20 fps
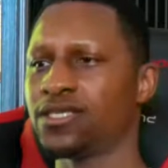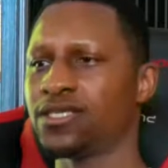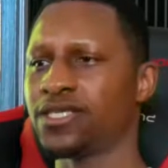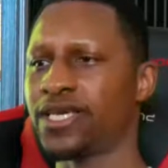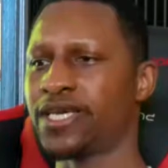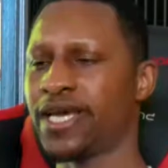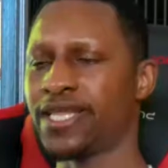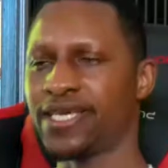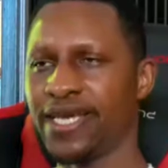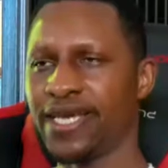
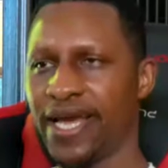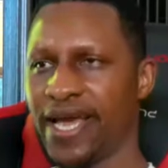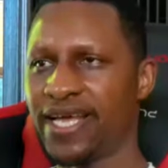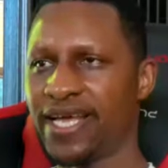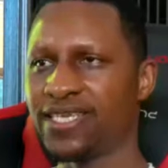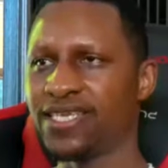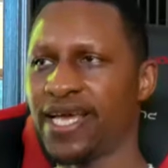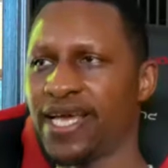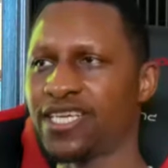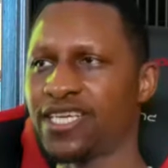
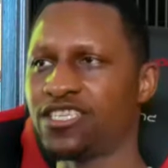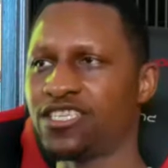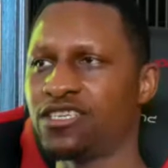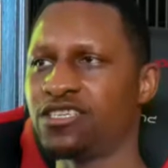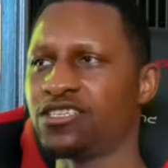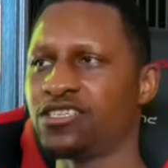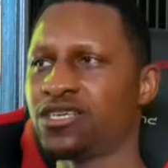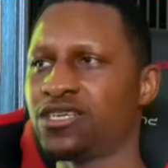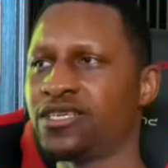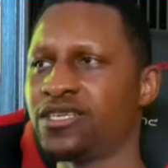Kellyanne actually
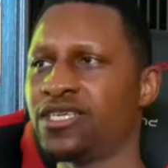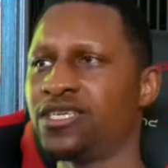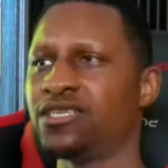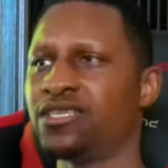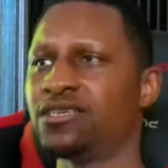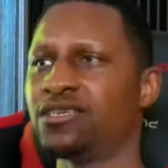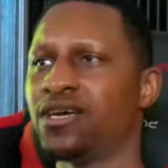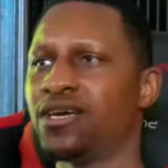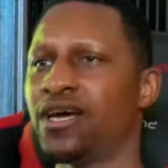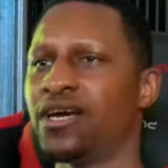
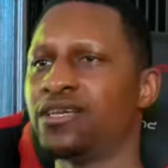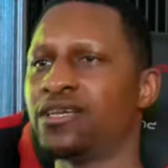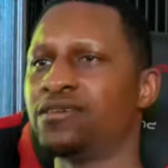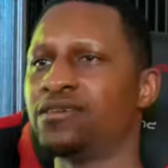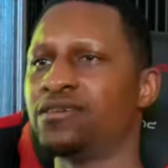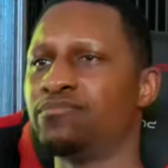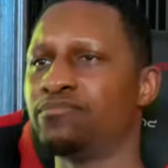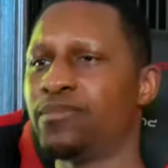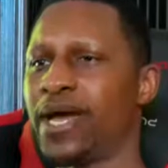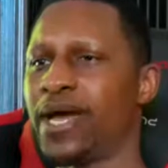studied the
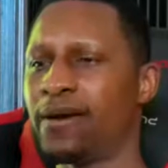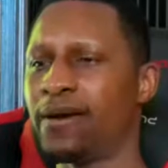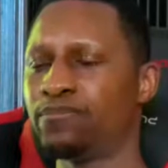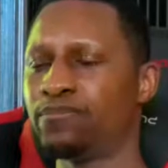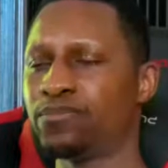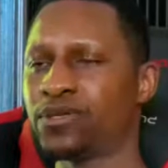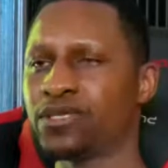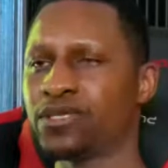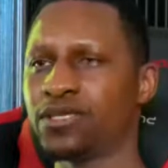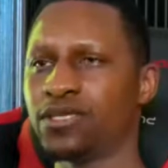
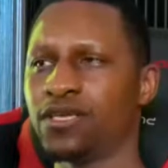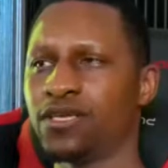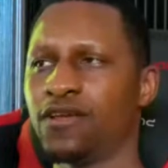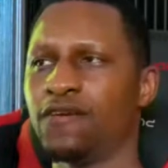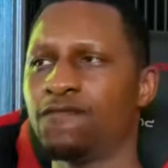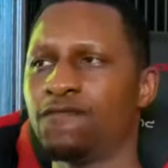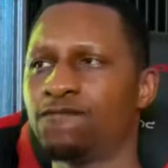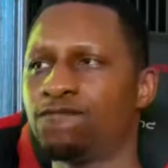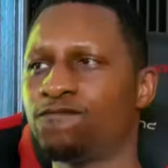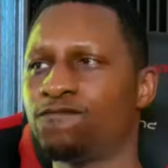map
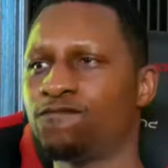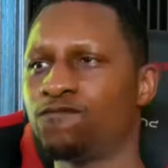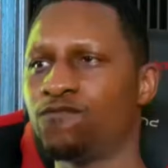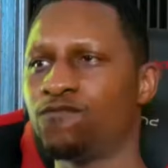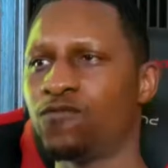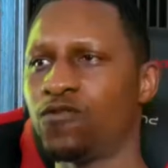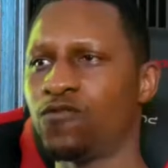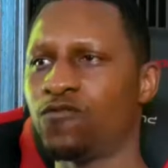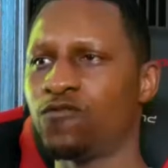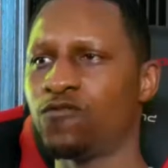
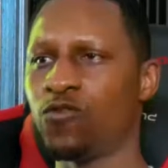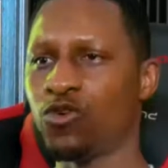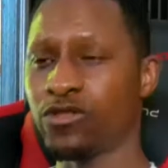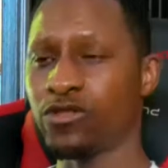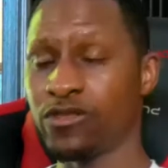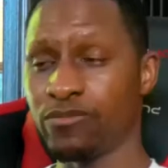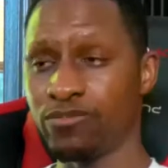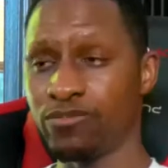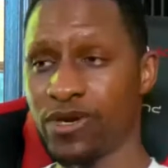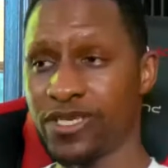for
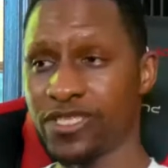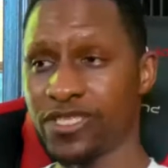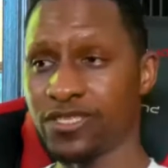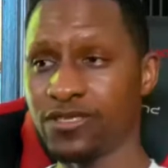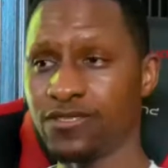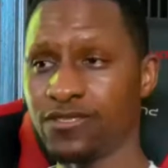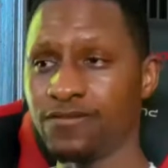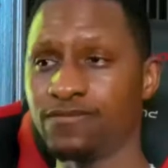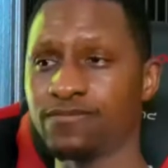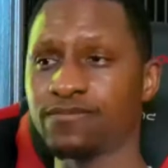the
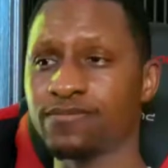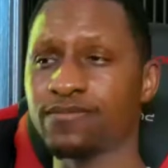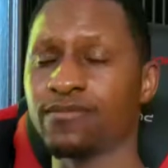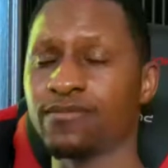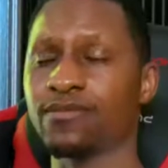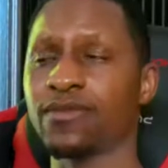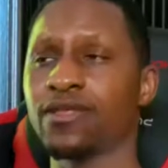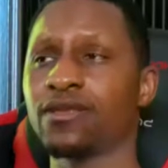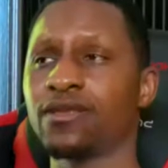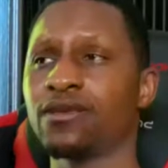puzzle,
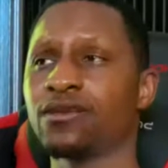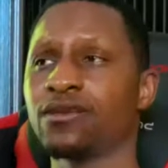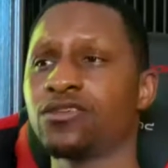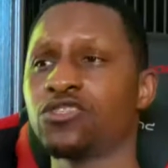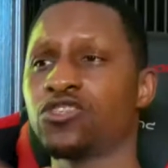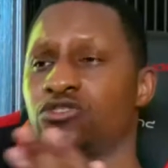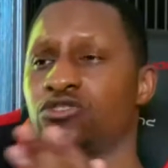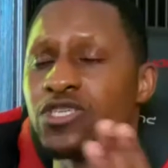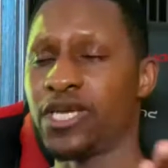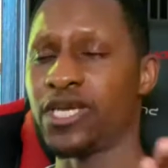
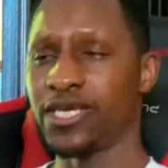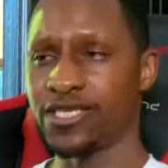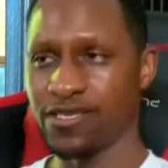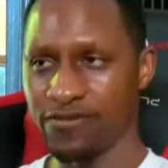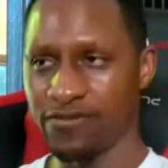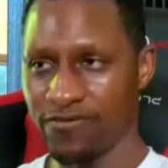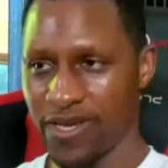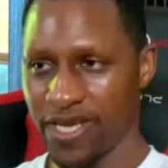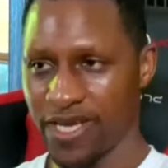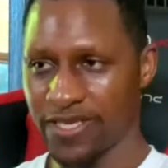so she has an
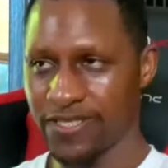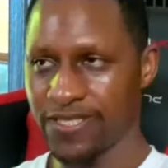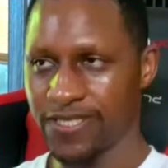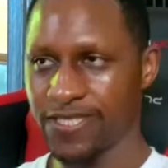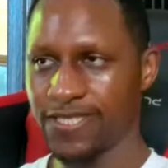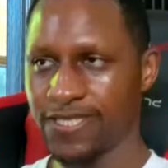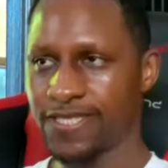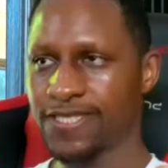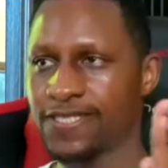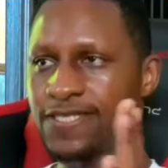
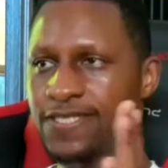advantage.